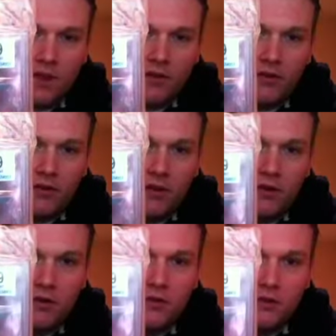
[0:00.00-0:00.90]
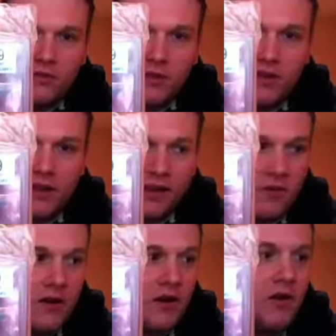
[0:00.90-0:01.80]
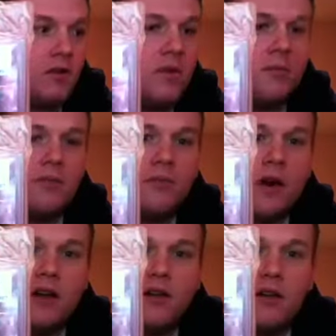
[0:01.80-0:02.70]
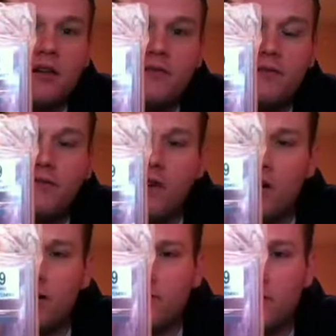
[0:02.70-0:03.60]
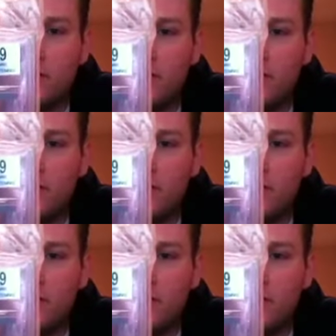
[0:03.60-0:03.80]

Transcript: So just wanted to get a graded card from Favre, so that's